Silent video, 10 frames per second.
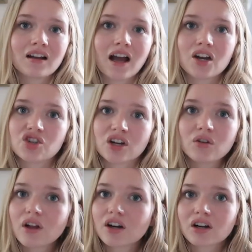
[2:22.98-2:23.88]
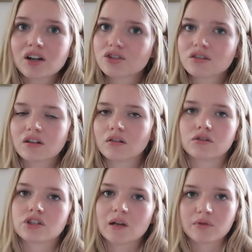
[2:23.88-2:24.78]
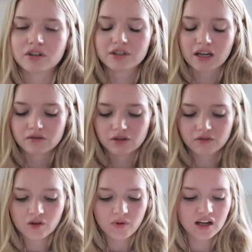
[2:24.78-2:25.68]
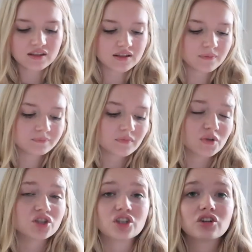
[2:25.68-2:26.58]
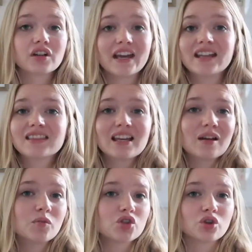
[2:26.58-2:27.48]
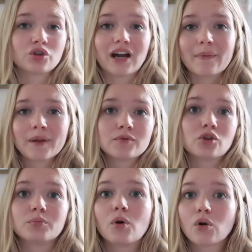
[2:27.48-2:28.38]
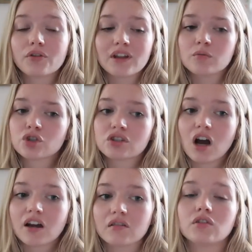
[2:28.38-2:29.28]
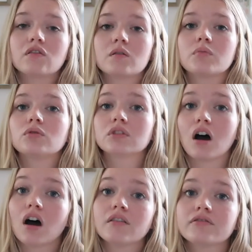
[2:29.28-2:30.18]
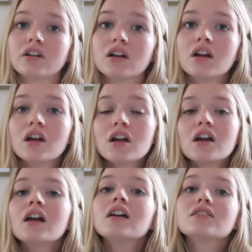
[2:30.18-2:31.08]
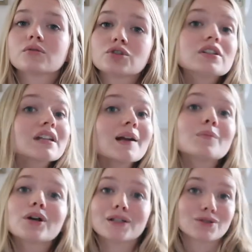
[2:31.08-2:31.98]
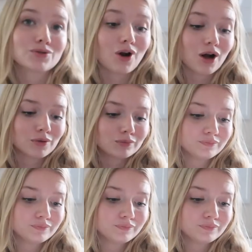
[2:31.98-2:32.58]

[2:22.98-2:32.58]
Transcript: kind of jingle at her because it'll just keep her entertained for a few minutes. But she'll hit them, she'll grab them, she'll pull with them. She's gotten a few of them pulled off. So she's getting pretty strong.